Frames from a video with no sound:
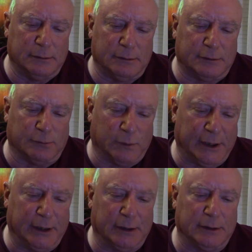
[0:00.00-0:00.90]
to
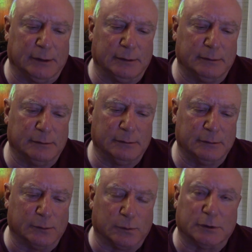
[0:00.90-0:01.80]
where the
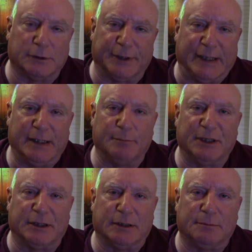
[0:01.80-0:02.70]
world then
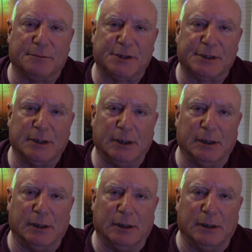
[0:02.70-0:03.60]
becomes
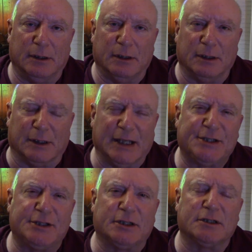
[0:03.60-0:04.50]
less
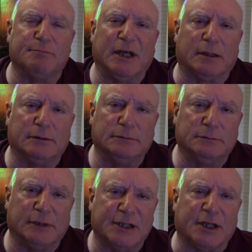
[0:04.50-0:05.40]
judgmental,
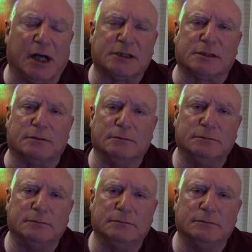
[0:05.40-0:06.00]
less hostile,